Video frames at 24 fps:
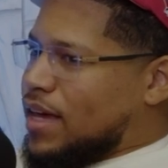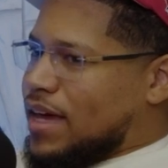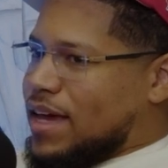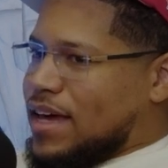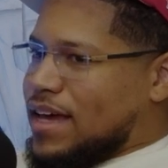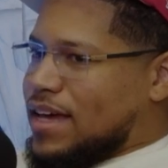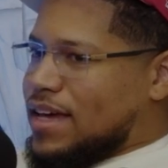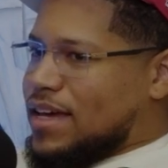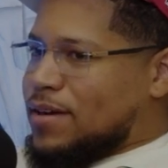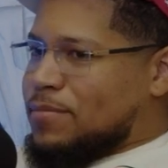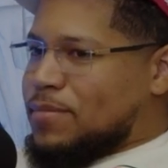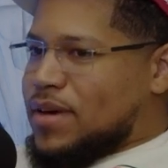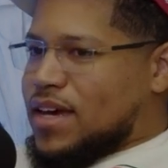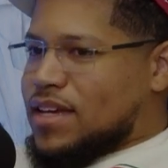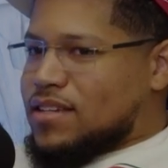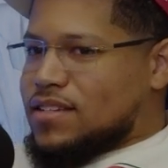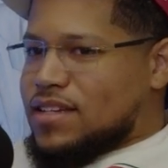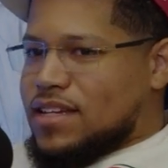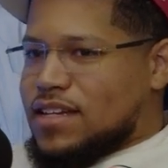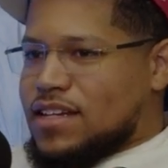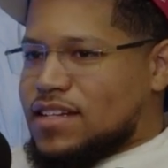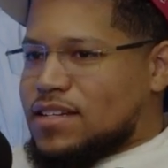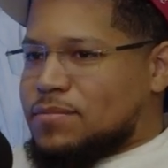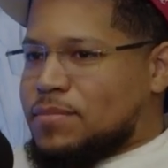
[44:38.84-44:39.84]
It
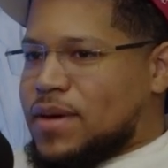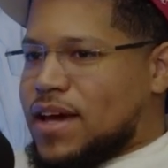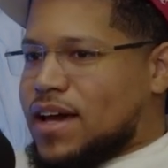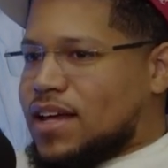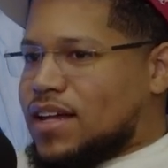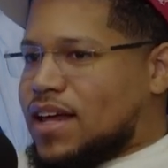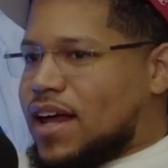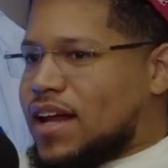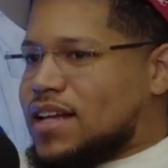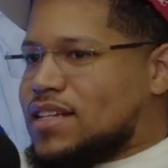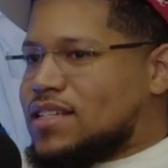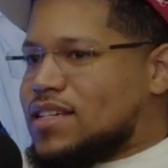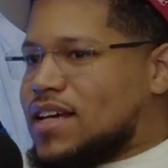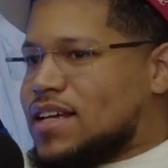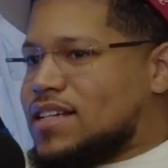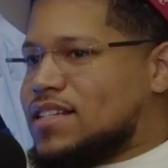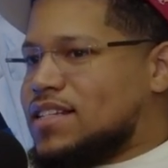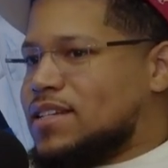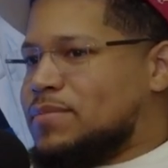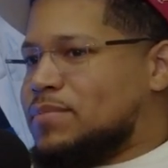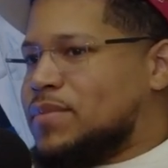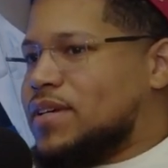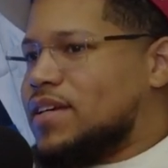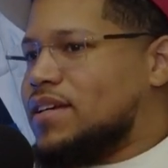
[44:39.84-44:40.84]
doesn't make a lot of sense
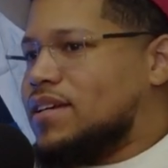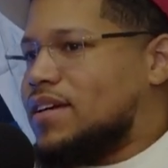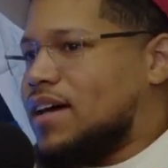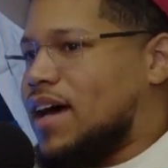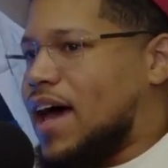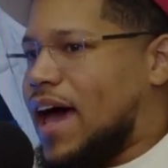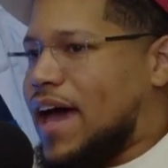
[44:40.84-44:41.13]
to me.